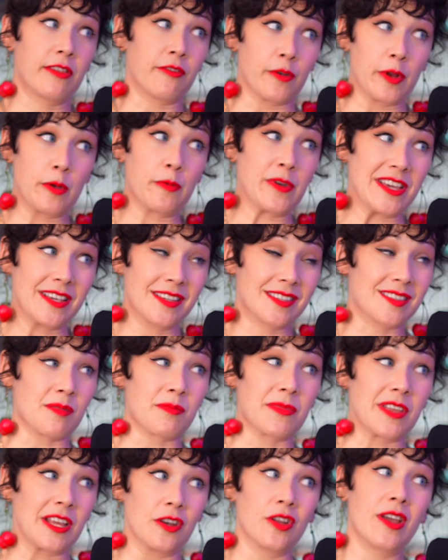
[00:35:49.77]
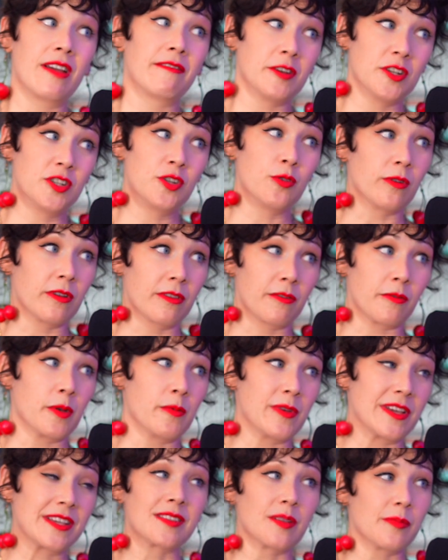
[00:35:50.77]
three weeks something, every two or three
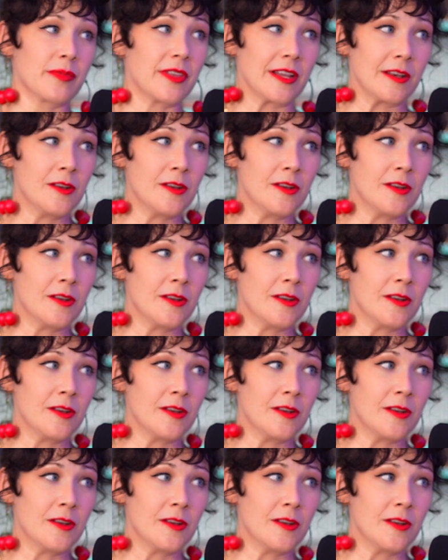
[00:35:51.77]
weeks something